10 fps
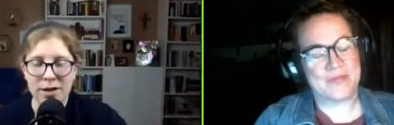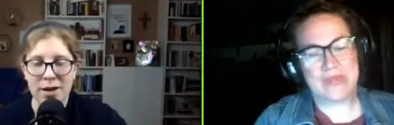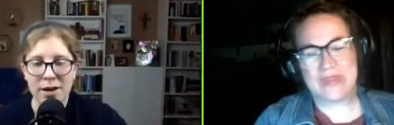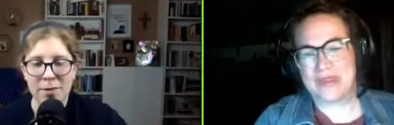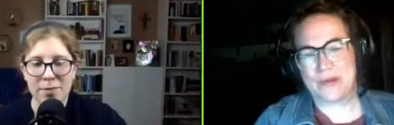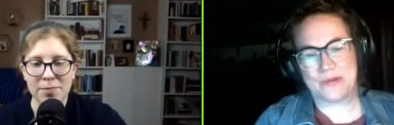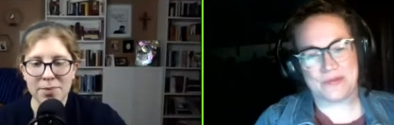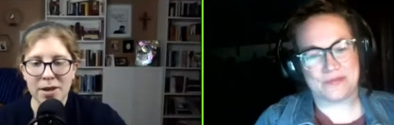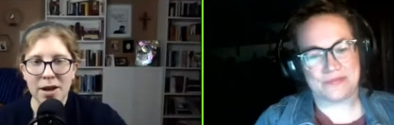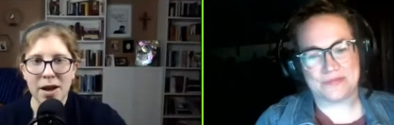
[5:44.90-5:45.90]
Speaker 1: um,
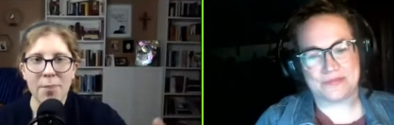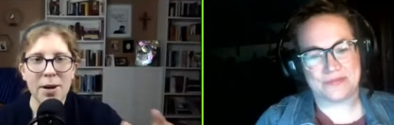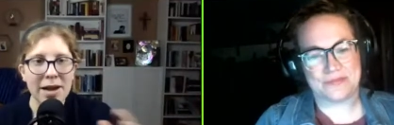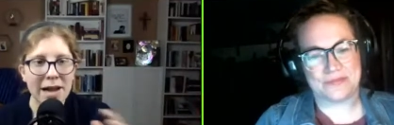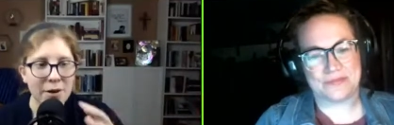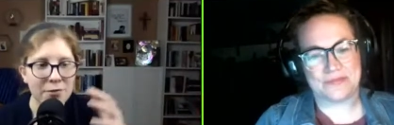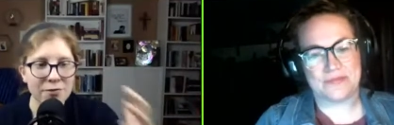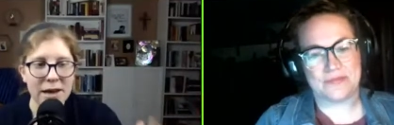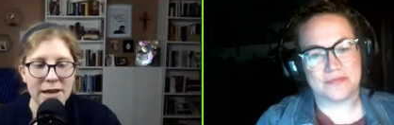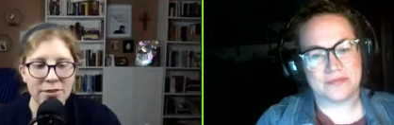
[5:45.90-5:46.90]
about how
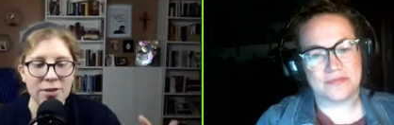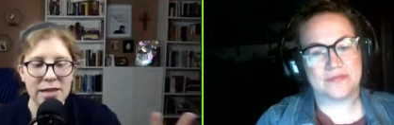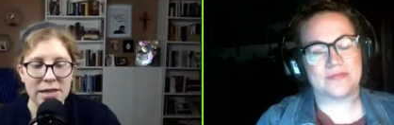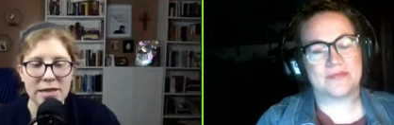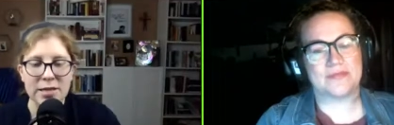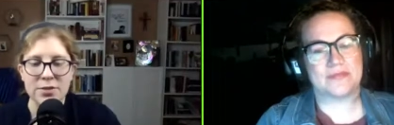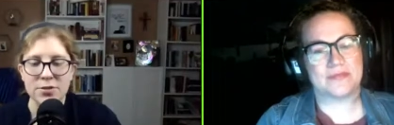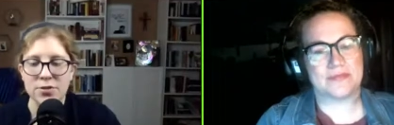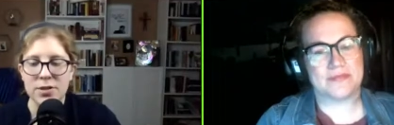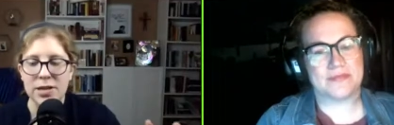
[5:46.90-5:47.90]
faith is